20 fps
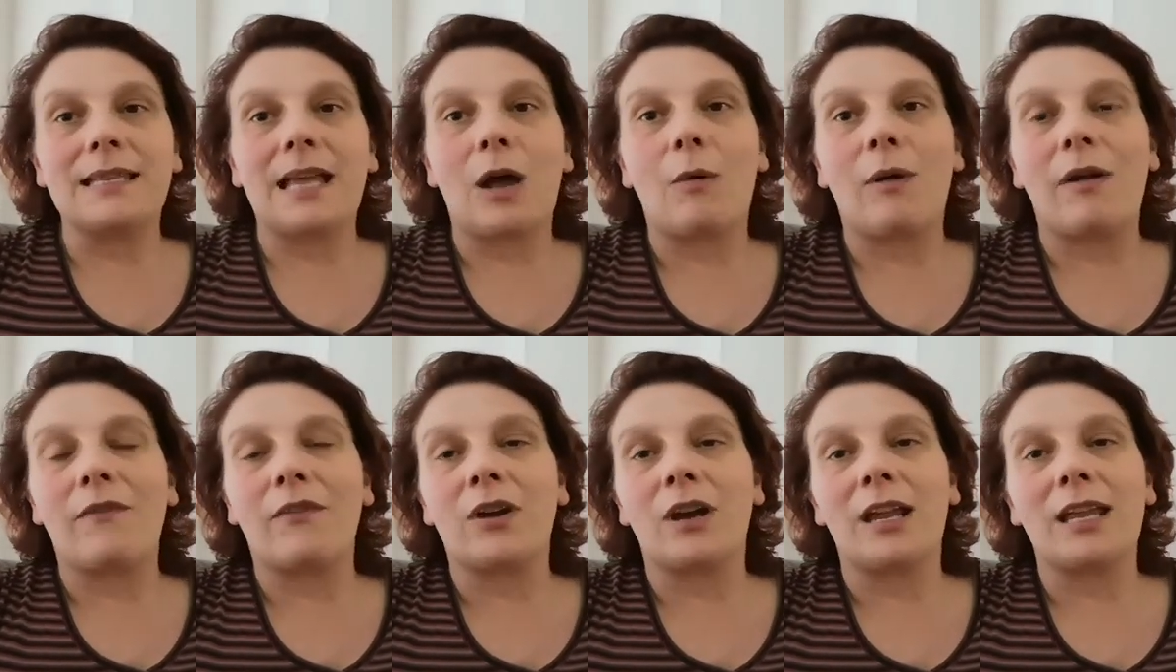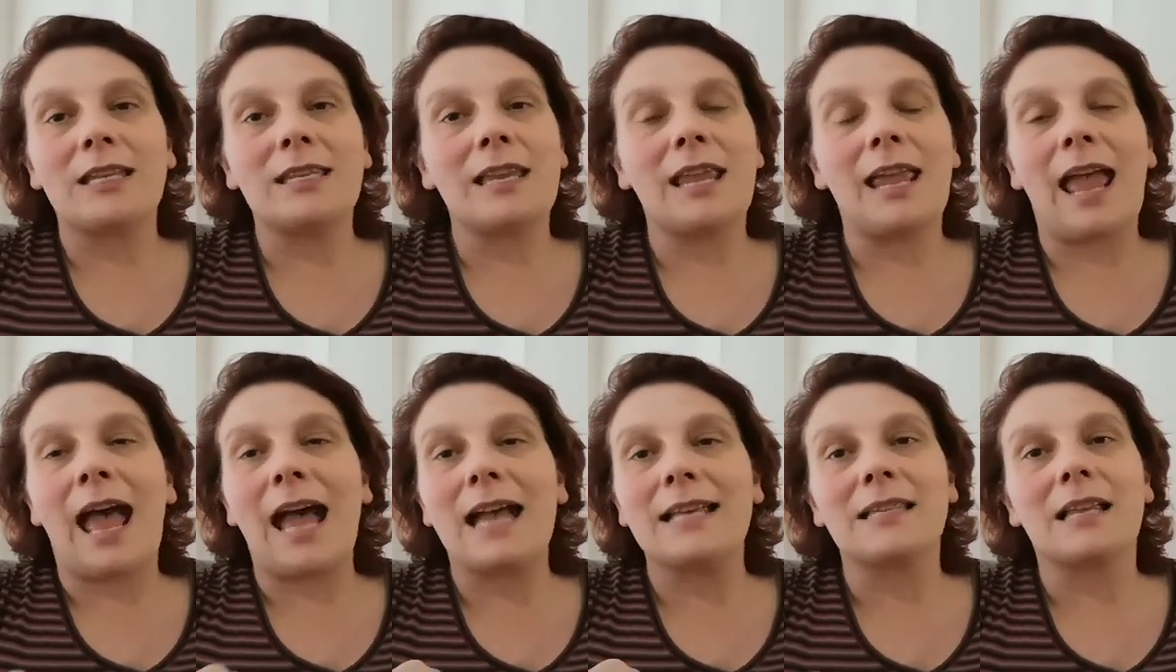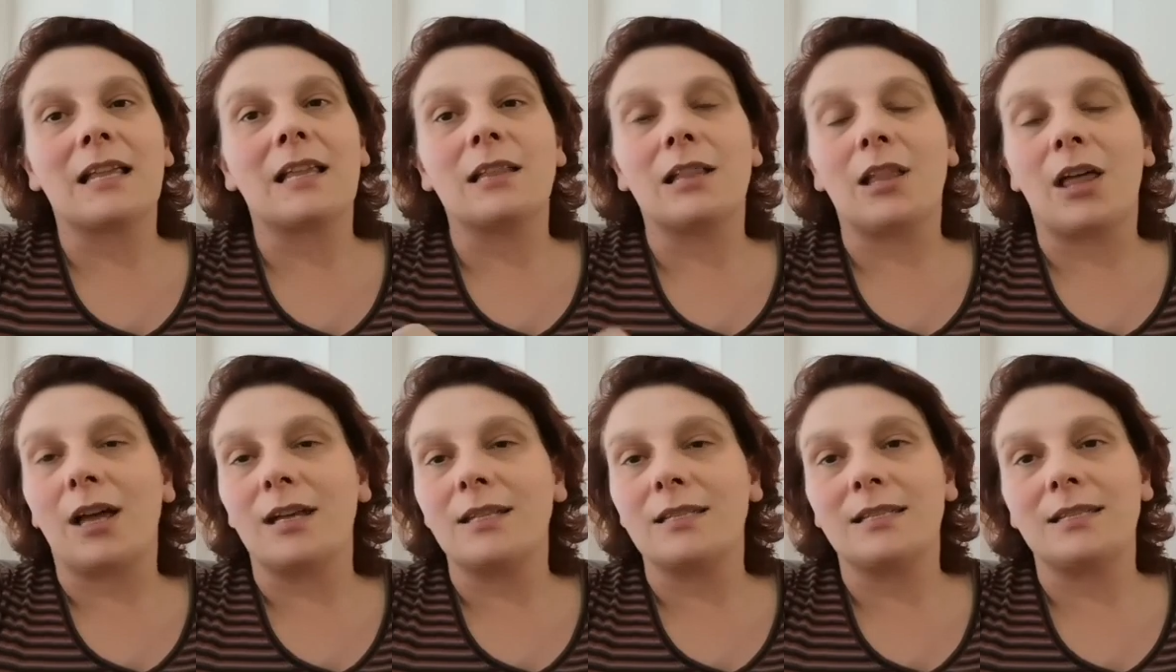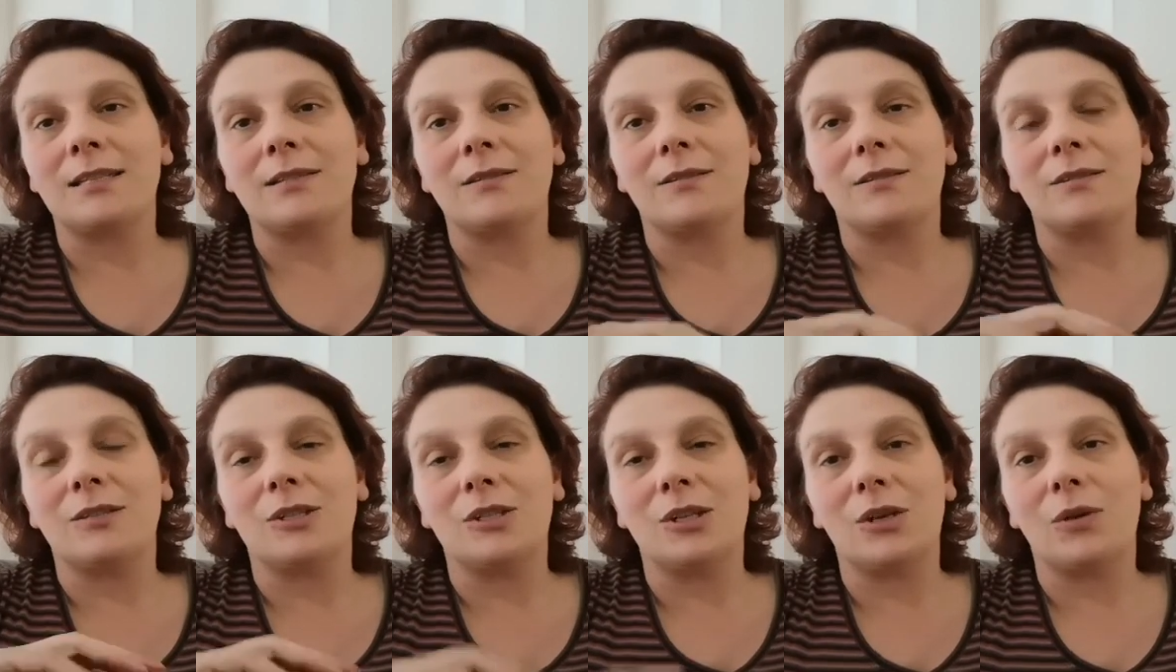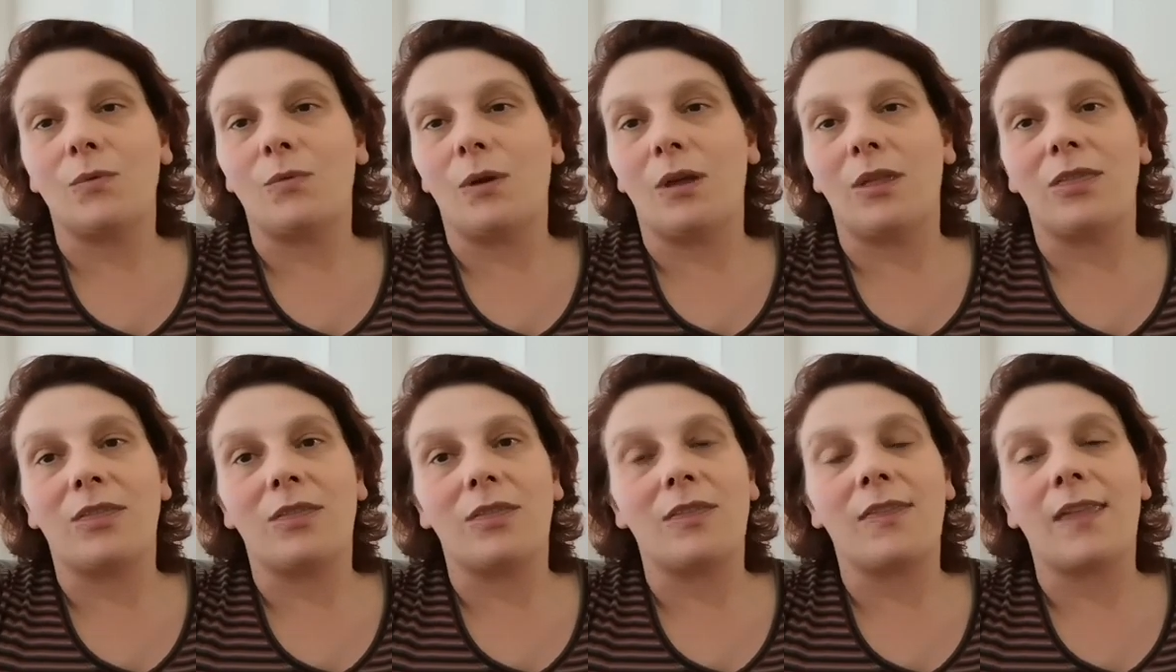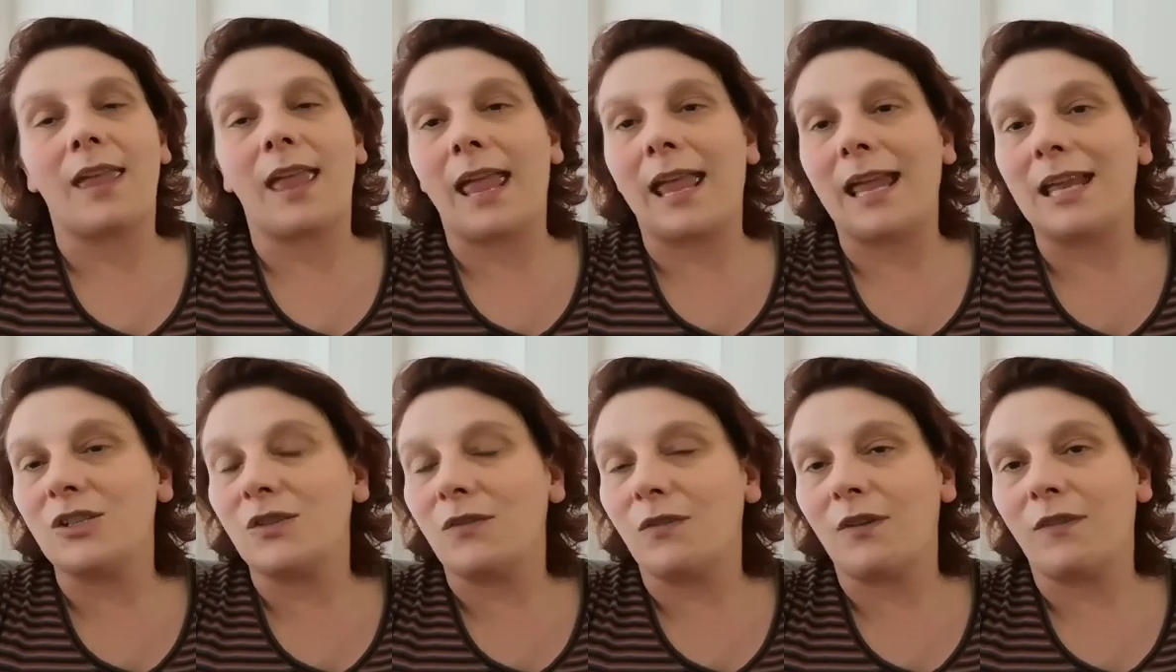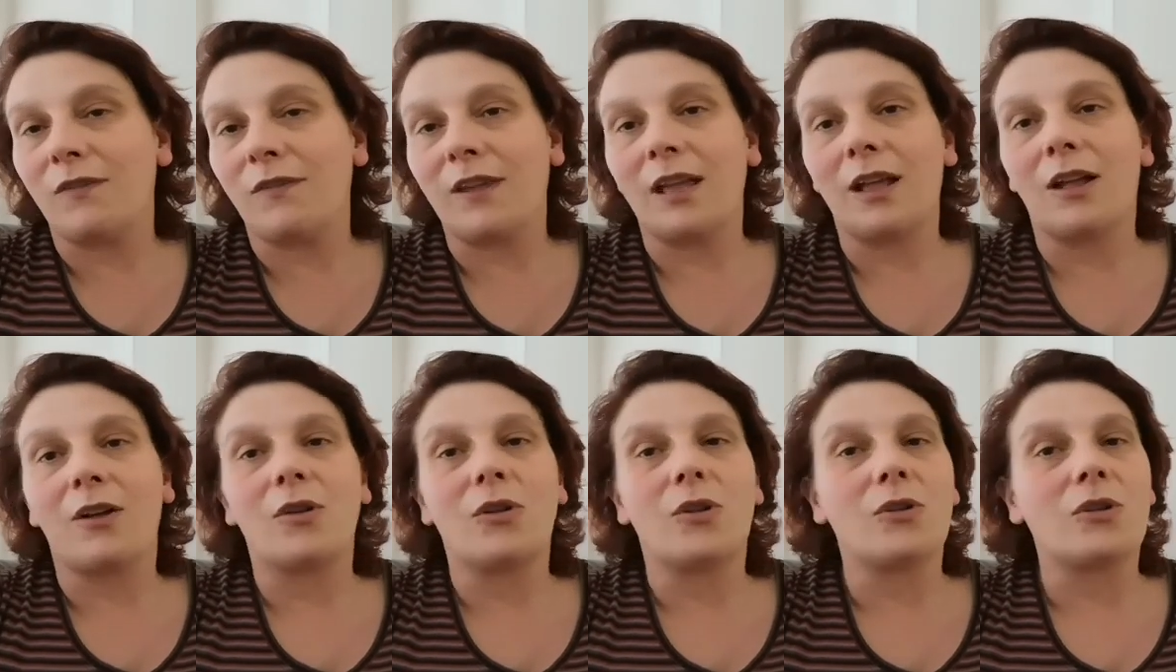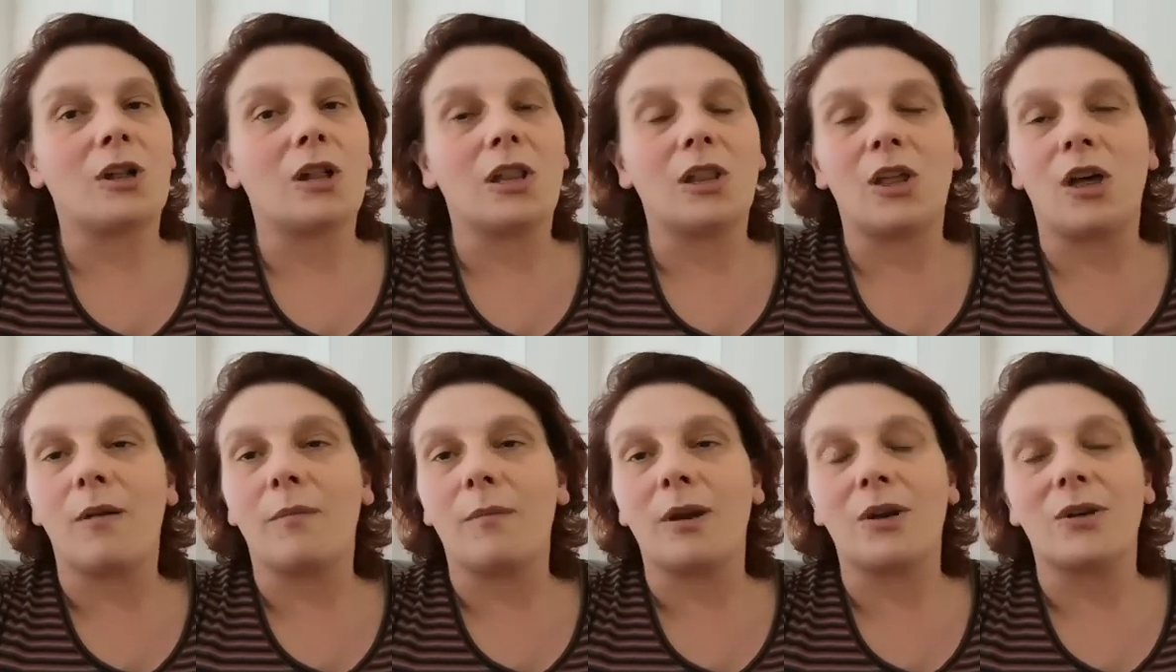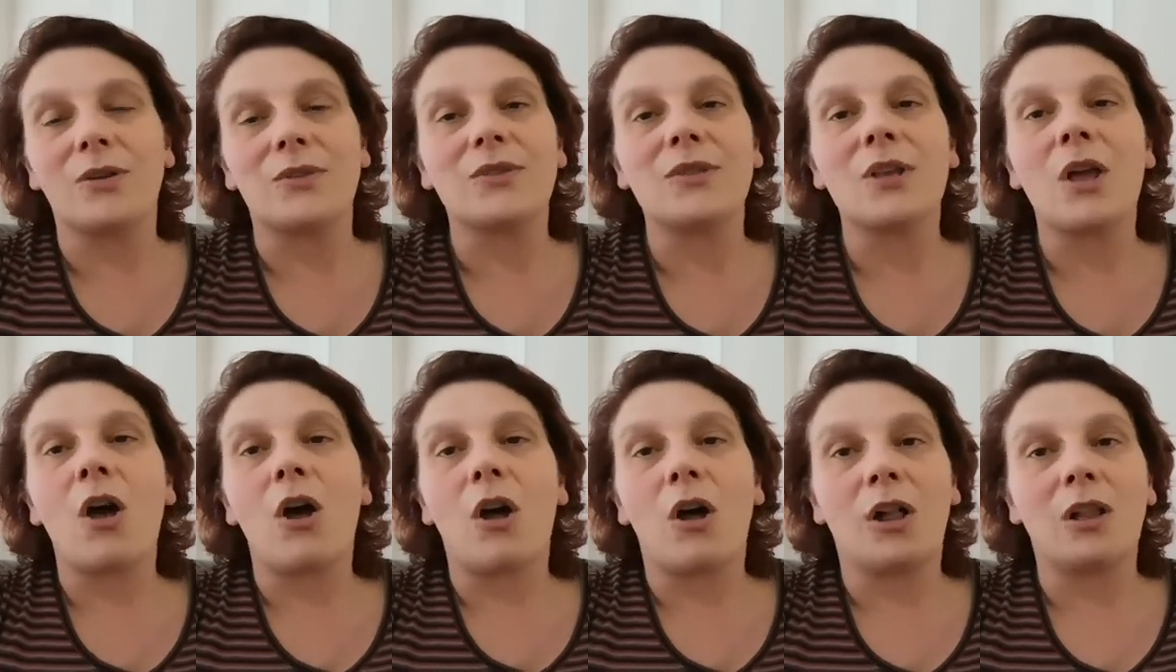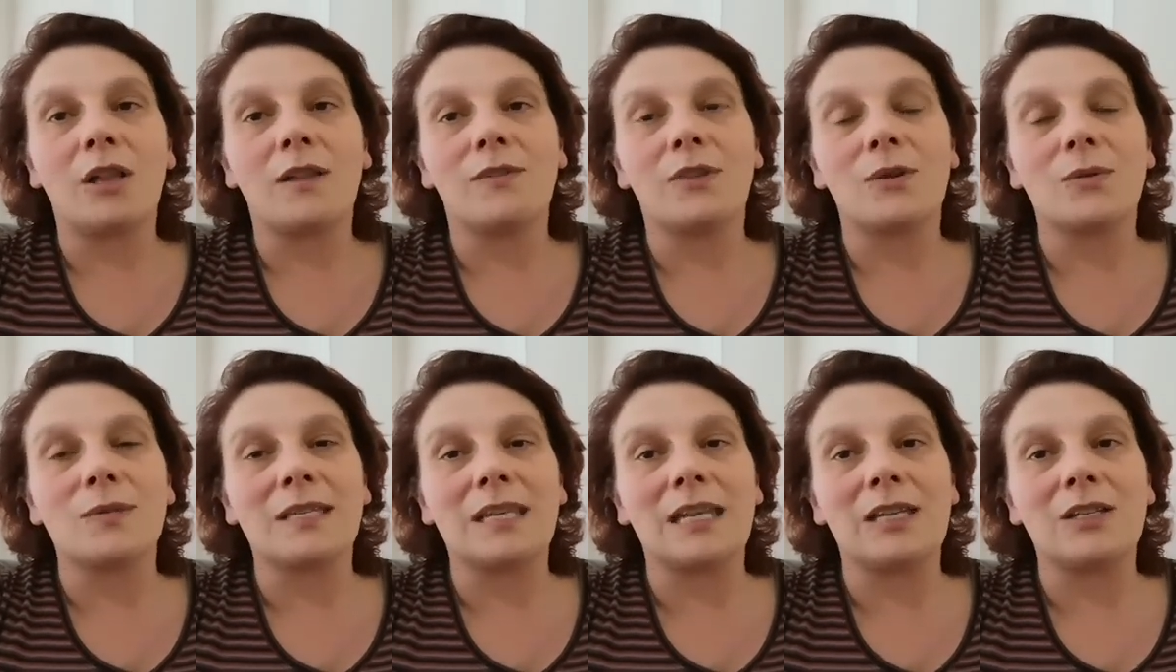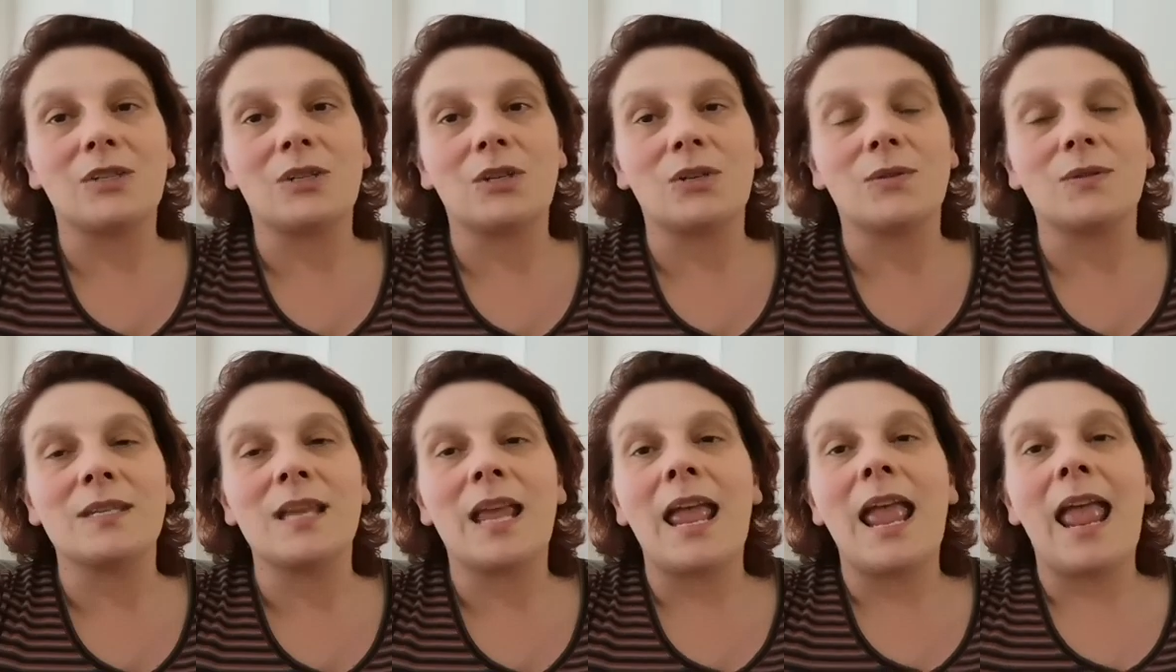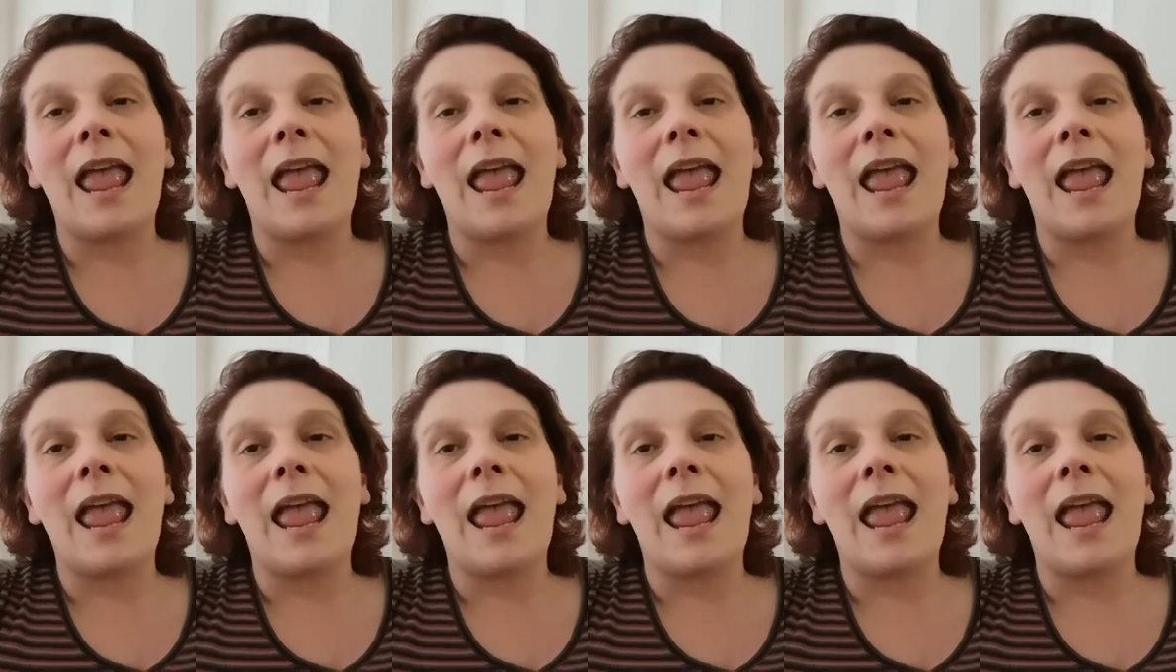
However, it has a lot to do with the age of your vehicle, kilometers, all of those issues.